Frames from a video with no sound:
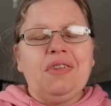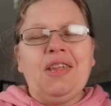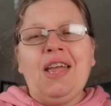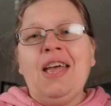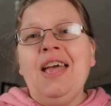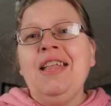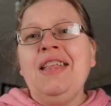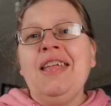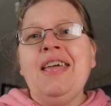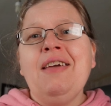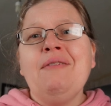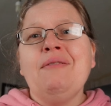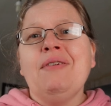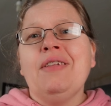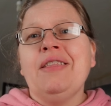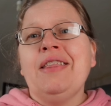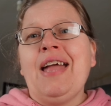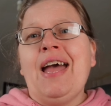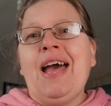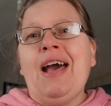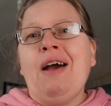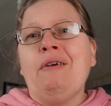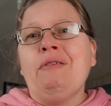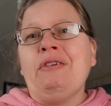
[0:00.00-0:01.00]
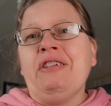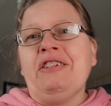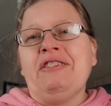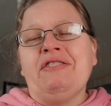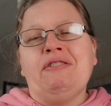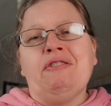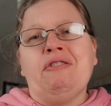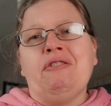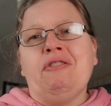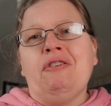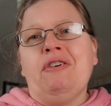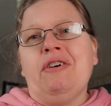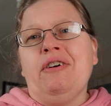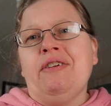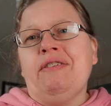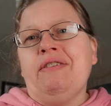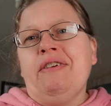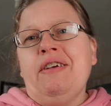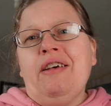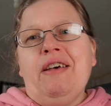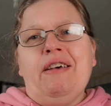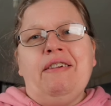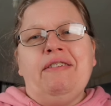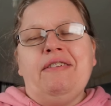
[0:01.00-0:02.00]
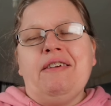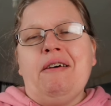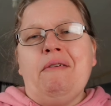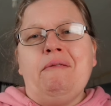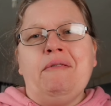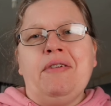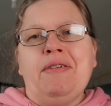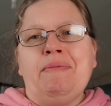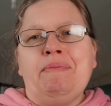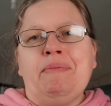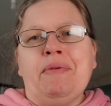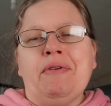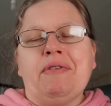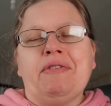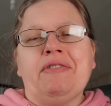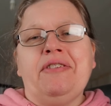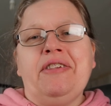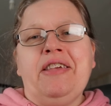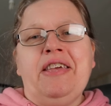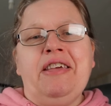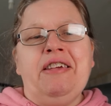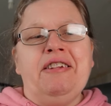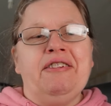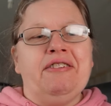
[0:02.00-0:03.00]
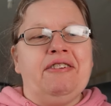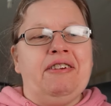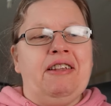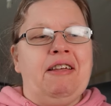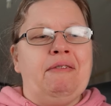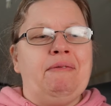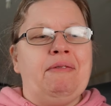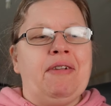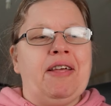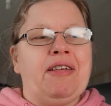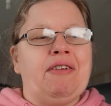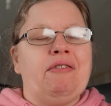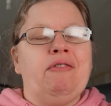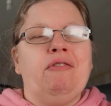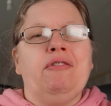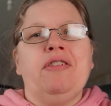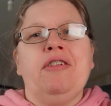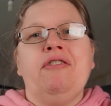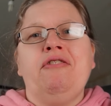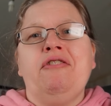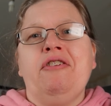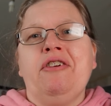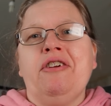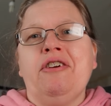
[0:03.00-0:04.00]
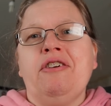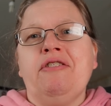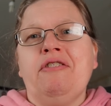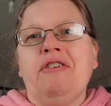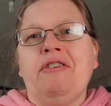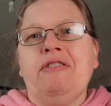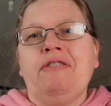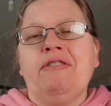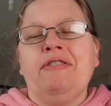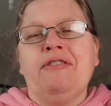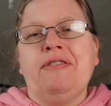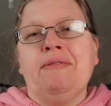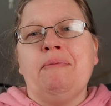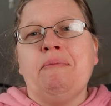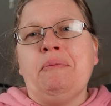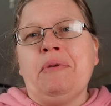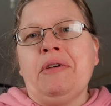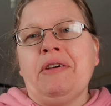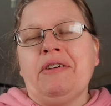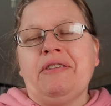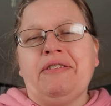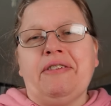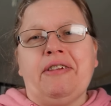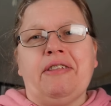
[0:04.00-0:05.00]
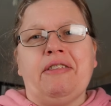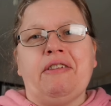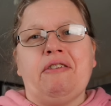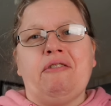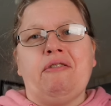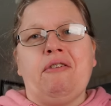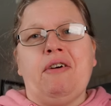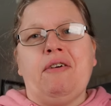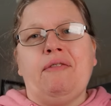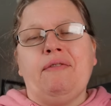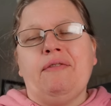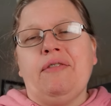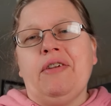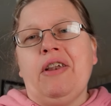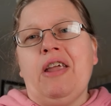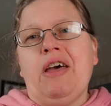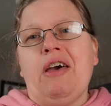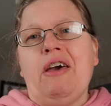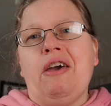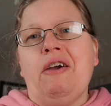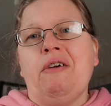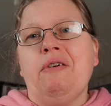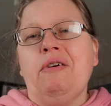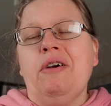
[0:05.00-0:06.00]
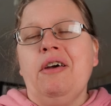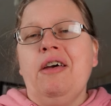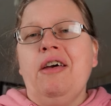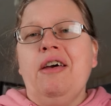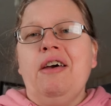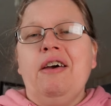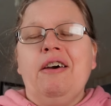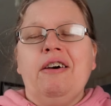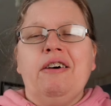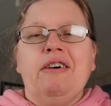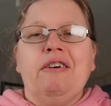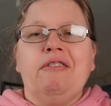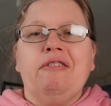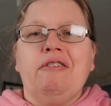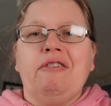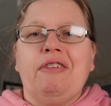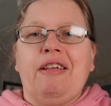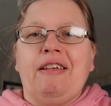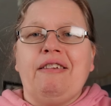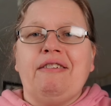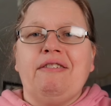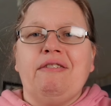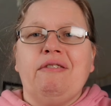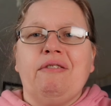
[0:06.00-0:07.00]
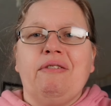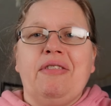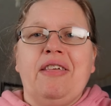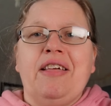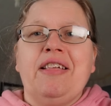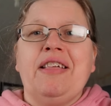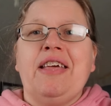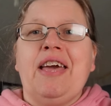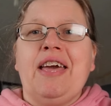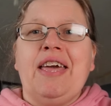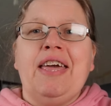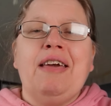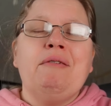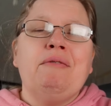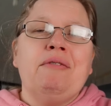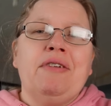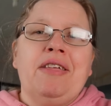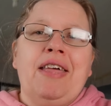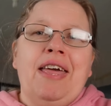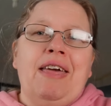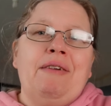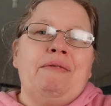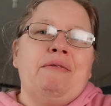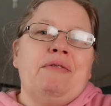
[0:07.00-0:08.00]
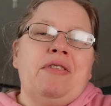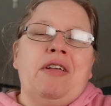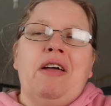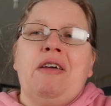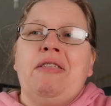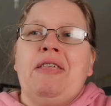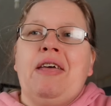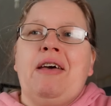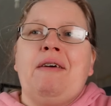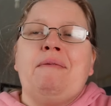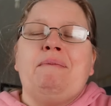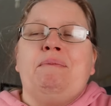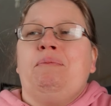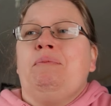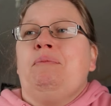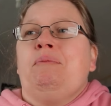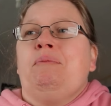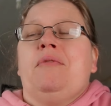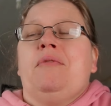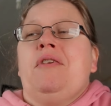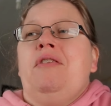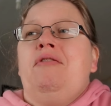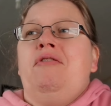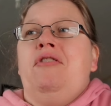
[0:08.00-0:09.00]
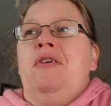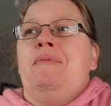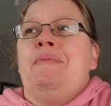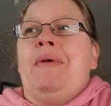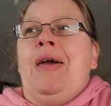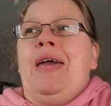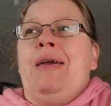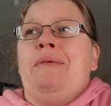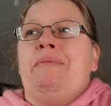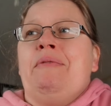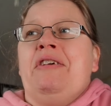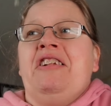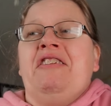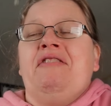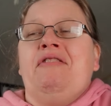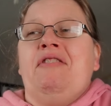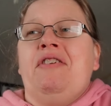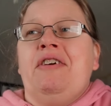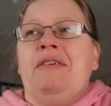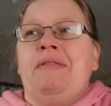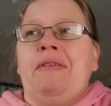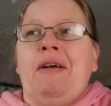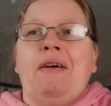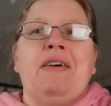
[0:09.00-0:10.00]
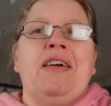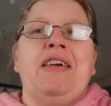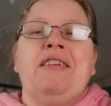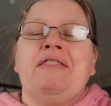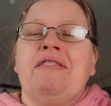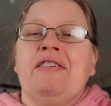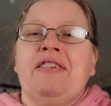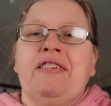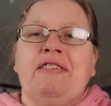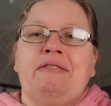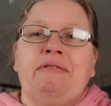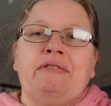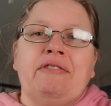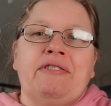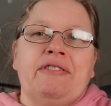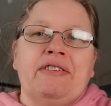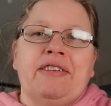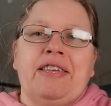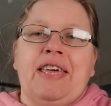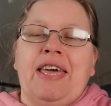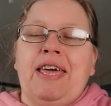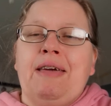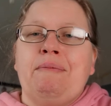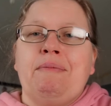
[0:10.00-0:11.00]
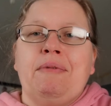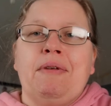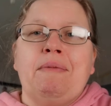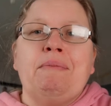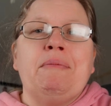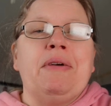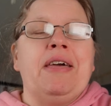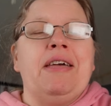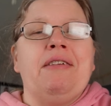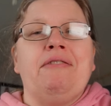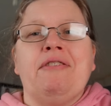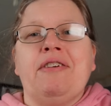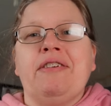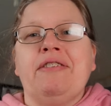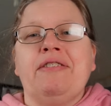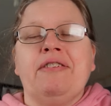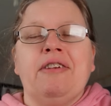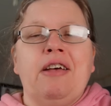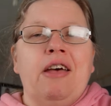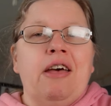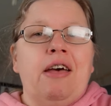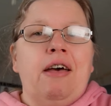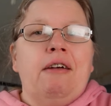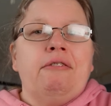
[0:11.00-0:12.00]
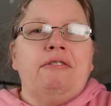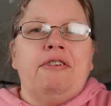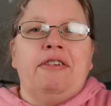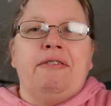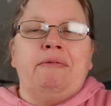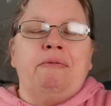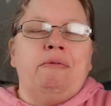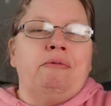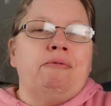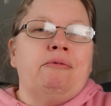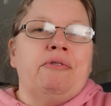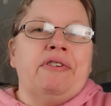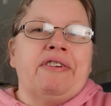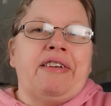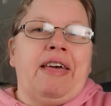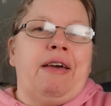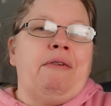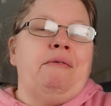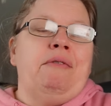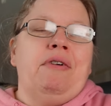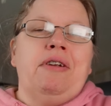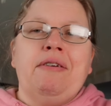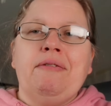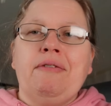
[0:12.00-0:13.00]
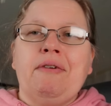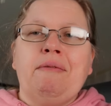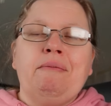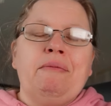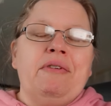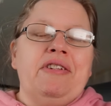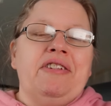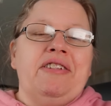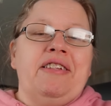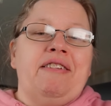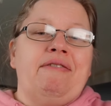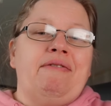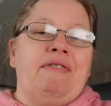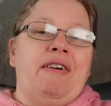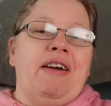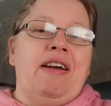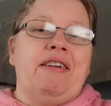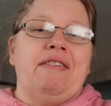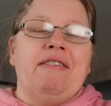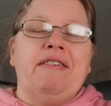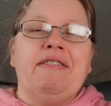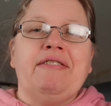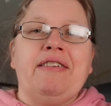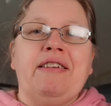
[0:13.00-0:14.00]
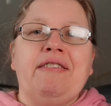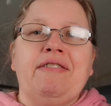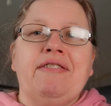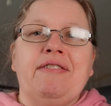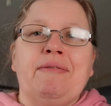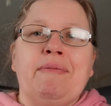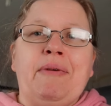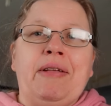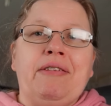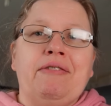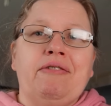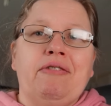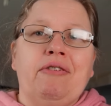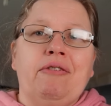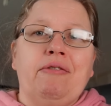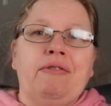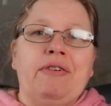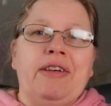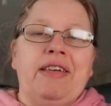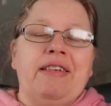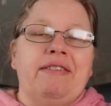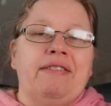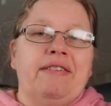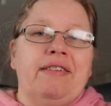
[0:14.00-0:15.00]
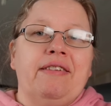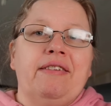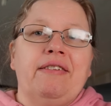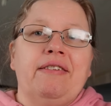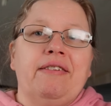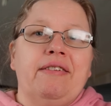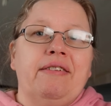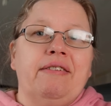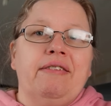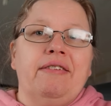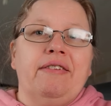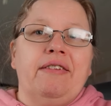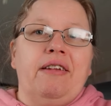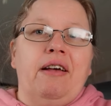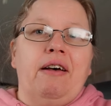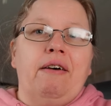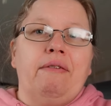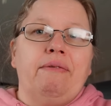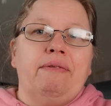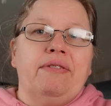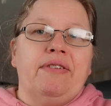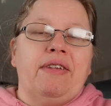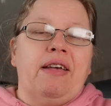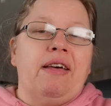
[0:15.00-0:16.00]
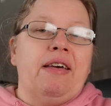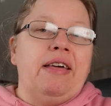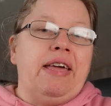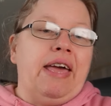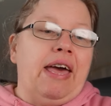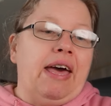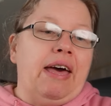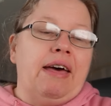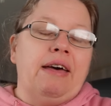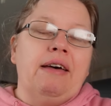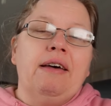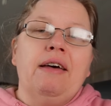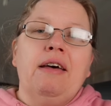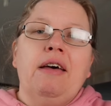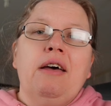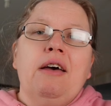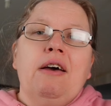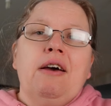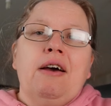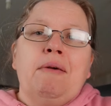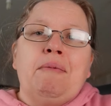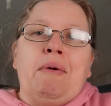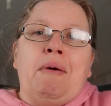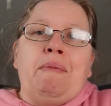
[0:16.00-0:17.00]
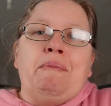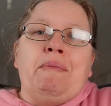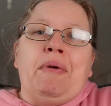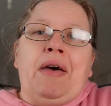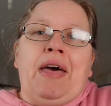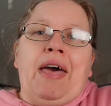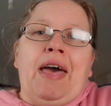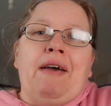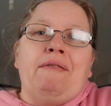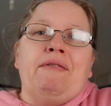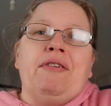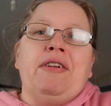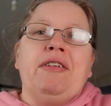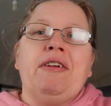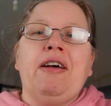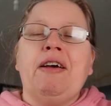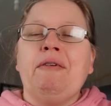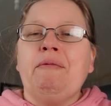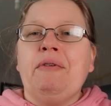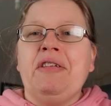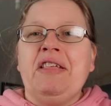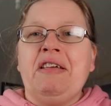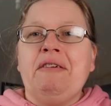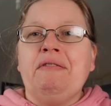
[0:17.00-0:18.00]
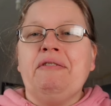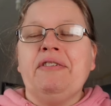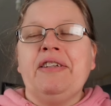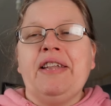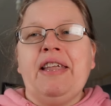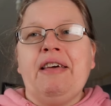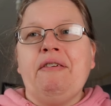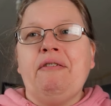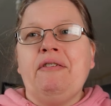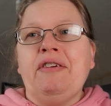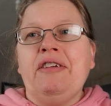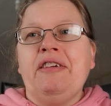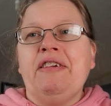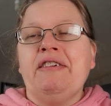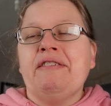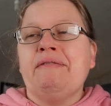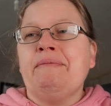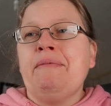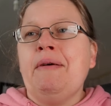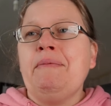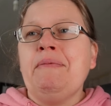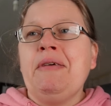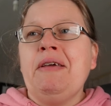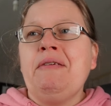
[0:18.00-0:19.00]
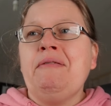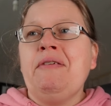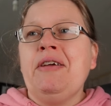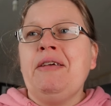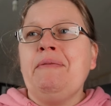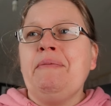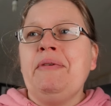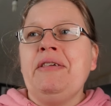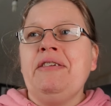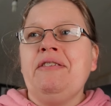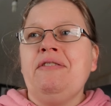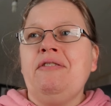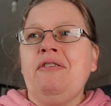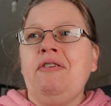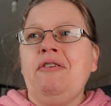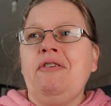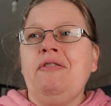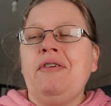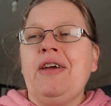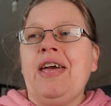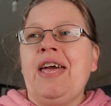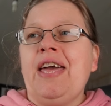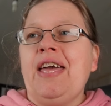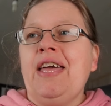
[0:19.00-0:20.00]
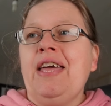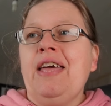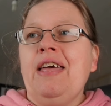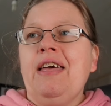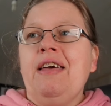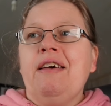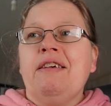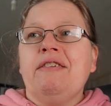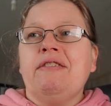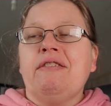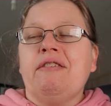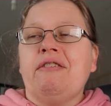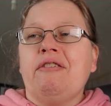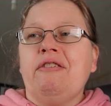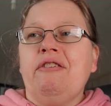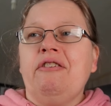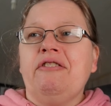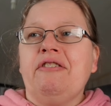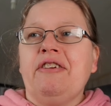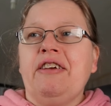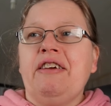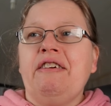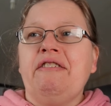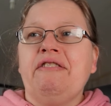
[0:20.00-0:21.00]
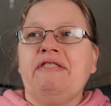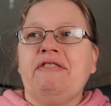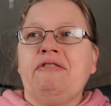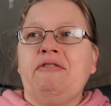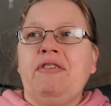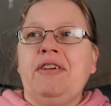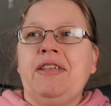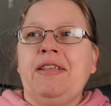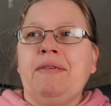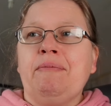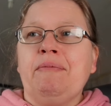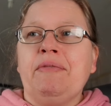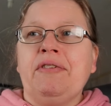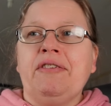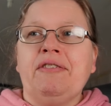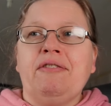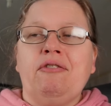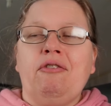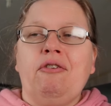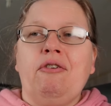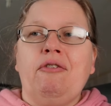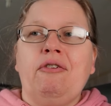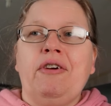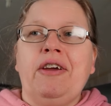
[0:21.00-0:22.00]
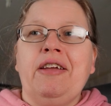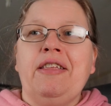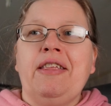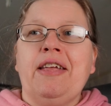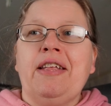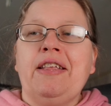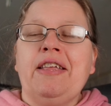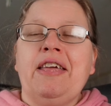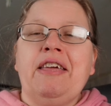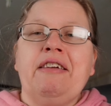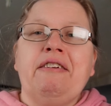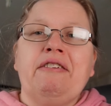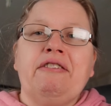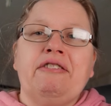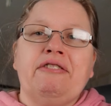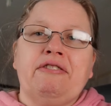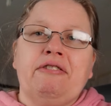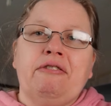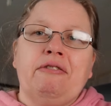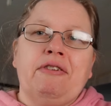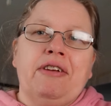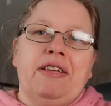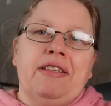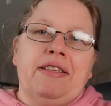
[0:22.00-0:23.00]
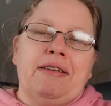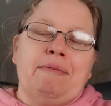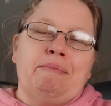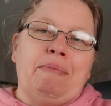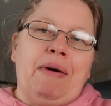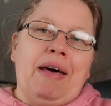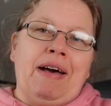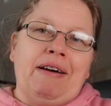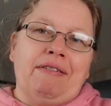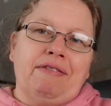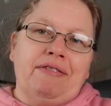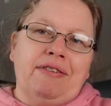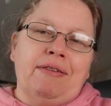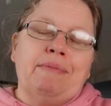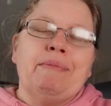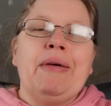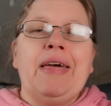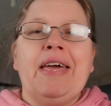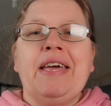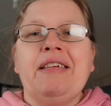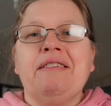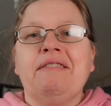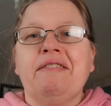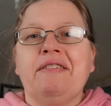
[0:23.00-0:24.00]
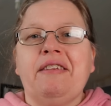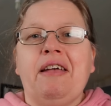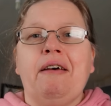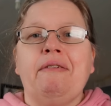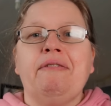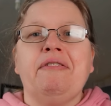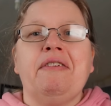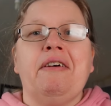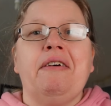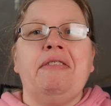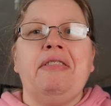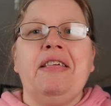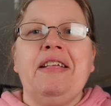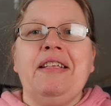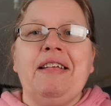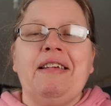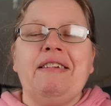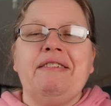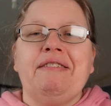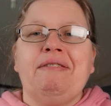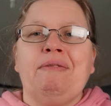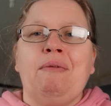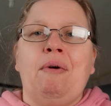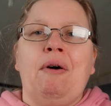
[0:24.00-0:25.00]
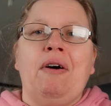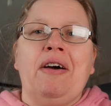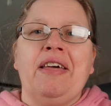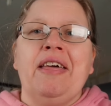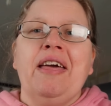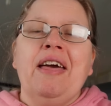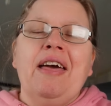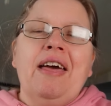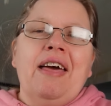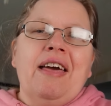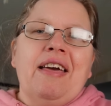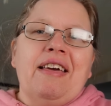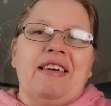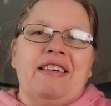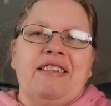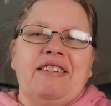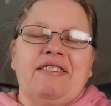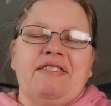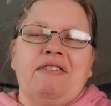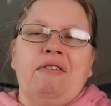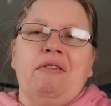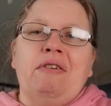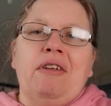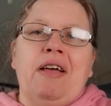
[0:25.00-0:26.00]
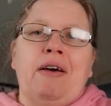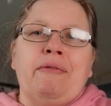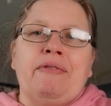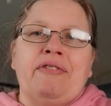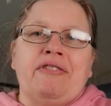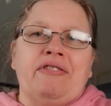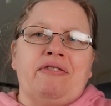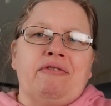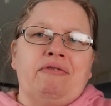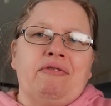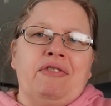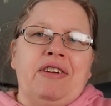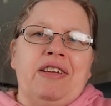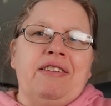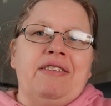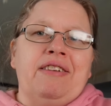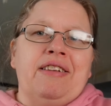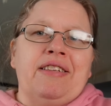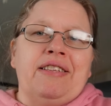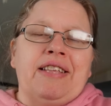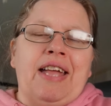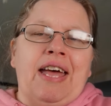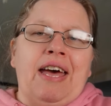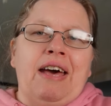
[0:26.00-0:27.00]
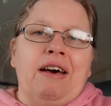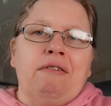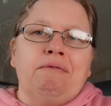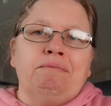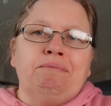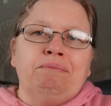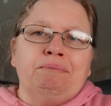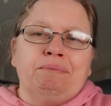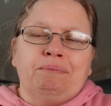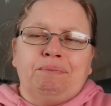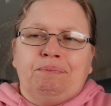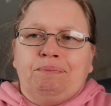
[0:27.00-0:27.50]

And even now, he's still got some of his books he used to love, like all the Junior Donaldson books of the Gruffalo and all that sort of thing. Yeah, he, even though they're too babyish for him now, he just wants to keep them. He just doesn't want to get rid of them, which is fair enough, sentimental reasons and stuff. So yeah, remember every night when he was little, he used, Mummy, read me story. So of course I used to read him a story, and then he used to read it back to me and stuff. So I think that's why he still loves reading now.